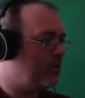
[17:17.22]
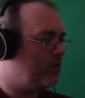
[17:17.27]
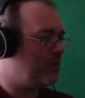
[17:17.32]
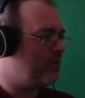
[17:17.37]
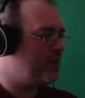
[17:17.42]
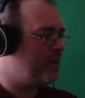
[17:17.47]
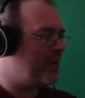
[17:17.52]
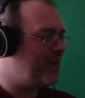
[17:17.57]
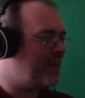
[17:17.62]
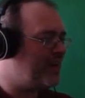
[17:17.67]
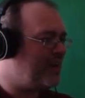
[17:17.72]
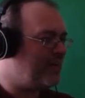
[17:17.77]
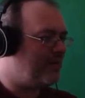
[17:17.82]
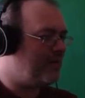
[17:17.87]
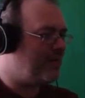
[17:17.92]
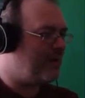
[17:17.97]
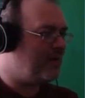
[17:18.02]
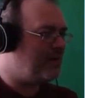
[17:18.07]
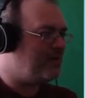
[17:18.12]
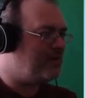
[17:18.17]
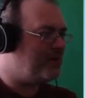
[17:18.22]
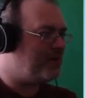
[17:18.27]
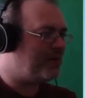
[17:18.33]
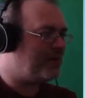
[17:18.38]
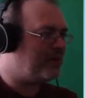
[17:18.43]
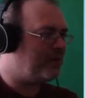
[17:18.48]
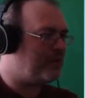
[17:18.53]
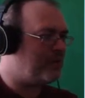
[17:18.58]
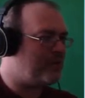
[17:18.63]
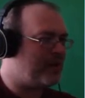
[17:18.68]
We made it! Oh my
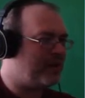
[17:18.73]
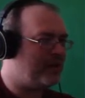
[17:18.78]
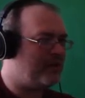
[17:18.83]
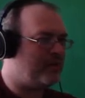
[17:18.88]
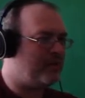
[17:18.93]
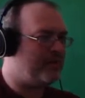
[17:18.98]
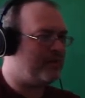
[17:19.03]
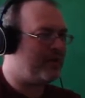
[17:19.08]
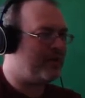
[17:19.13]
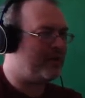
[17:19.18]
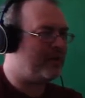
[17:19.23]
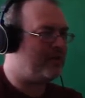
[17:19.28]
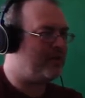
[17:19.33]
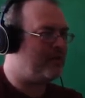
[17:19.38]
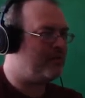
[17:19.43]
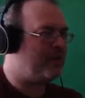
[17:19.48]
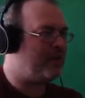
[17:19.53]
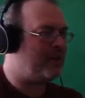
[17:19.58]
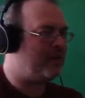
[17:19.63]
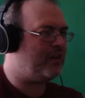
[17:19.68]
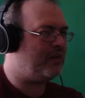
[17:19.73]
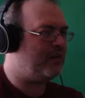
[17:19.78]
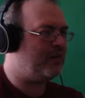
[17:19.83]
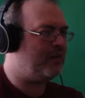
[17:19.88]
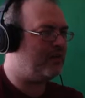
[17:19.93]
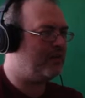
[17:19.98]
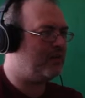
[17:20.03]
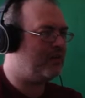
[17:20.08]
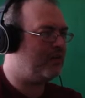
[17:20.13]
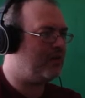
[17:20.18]
god, we made it! We made it, we made it!
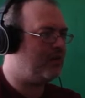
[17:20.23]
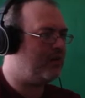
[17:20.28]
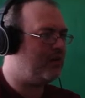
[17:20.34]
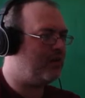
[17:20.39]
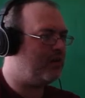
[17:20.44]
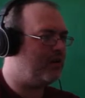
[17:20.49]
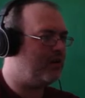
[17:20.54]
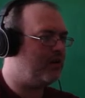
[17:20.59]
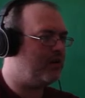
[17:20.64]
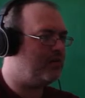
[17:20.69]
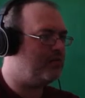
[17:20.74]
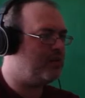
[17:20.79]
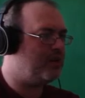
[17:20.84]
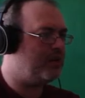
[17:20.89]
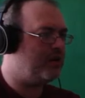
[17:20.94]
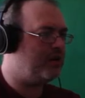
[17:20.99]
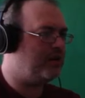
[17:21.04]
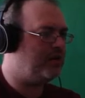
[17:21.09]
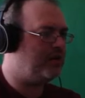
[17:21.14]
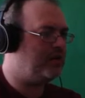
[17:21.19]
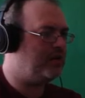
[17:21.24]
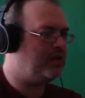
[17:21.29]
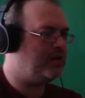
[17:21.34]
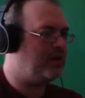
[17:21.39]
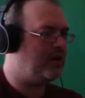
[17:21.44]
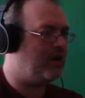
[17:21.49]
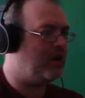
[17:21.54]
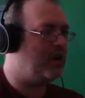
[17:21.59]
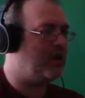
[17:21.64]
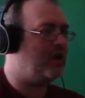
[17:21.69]
Oh my
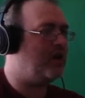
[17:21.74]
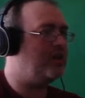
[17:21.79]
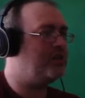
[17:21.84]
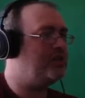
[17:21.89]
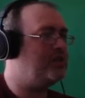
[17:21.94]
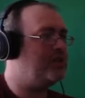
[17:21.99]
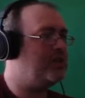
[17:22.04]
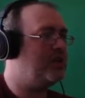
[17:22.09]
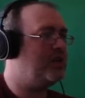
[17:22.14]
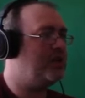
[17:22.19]
god!